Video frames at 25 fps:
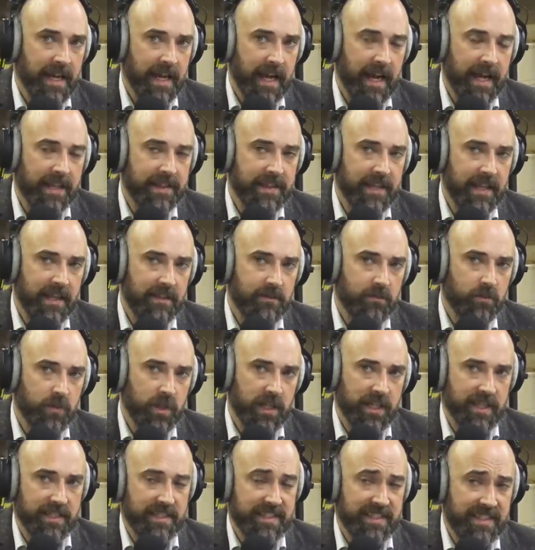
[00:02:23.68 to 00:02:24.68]
And then
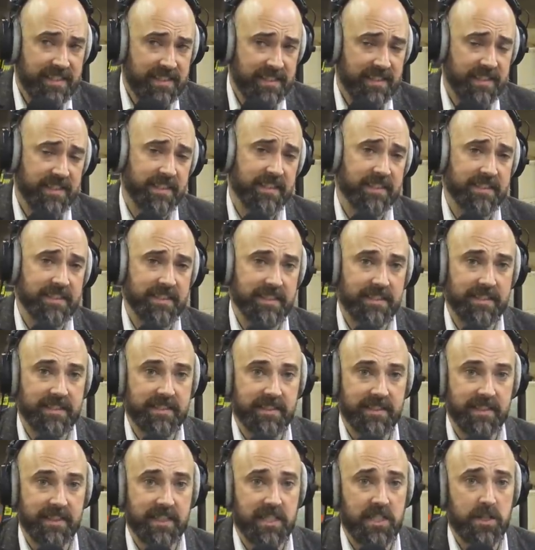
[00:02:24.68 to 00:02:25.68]
when I did start to
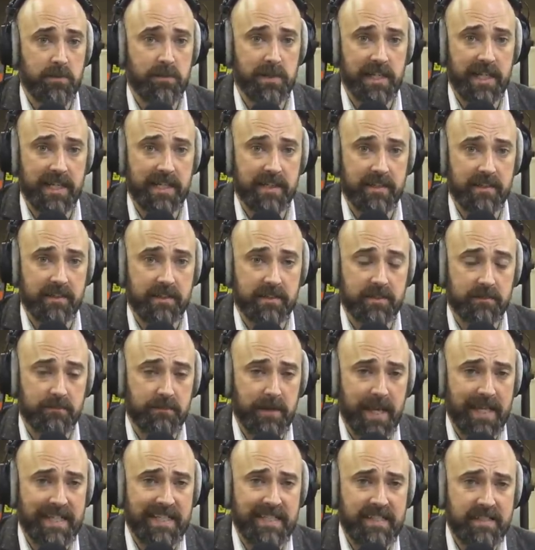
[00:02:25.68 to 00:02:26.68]
accumulate some
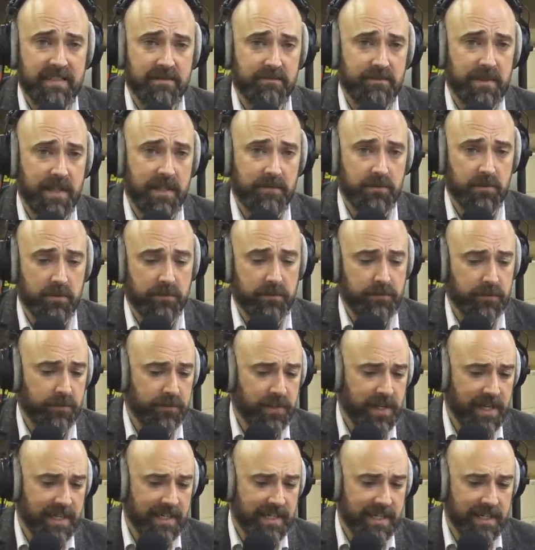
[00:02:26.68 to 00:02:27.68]
pennies and be able to
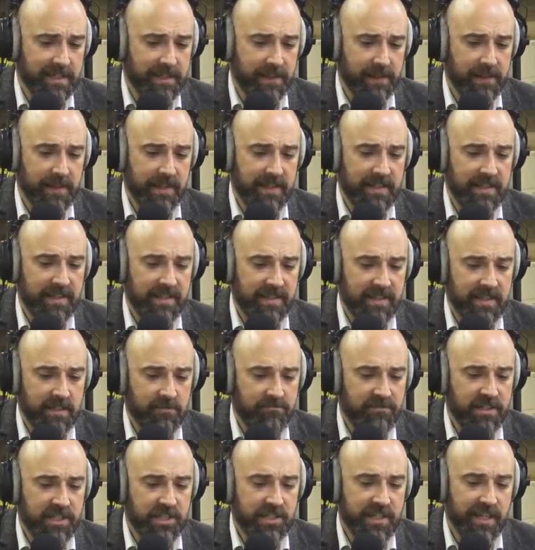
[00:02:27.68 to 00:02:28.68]
afford that kind of thing, you,
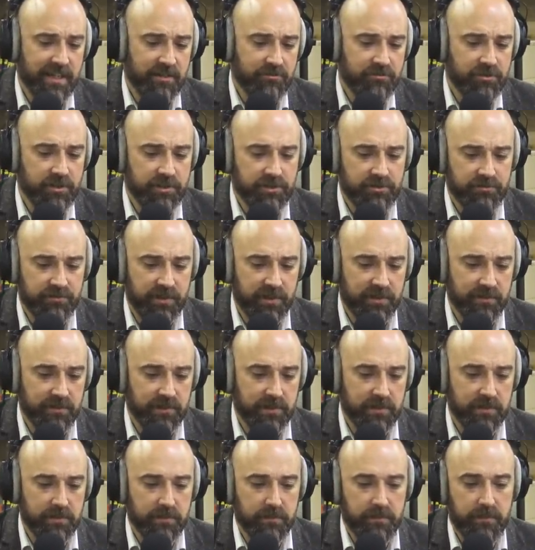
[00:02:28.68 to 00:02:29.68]
you reach that
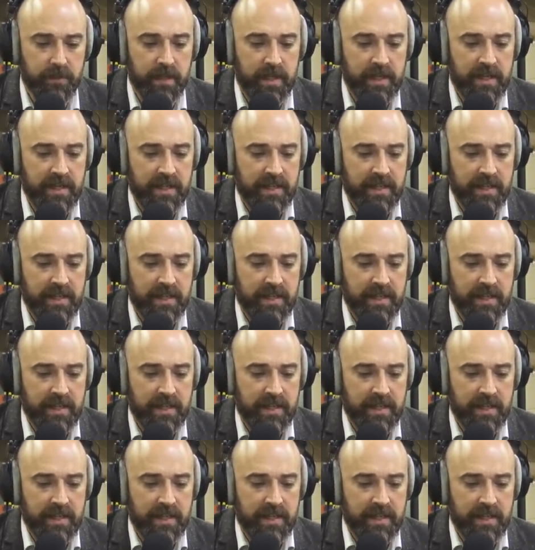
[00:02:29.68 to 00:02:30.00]
crossroads of